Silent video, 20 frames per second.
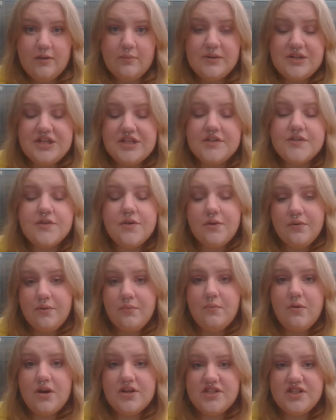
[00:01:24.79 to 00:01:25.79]
which is
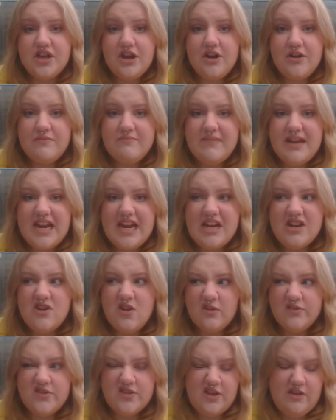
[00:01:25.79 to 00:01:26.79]
otherwise known in
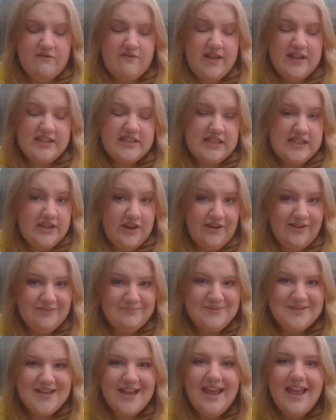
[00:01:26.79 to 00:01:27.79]
not so fancy
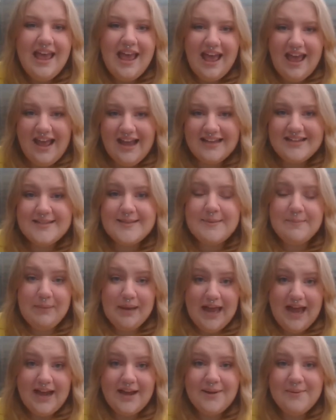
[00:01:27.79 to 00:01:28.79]
terms as
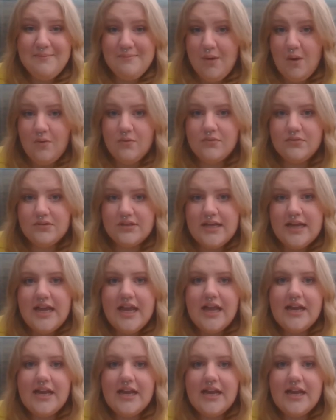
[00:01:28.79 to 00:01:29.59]
black mould.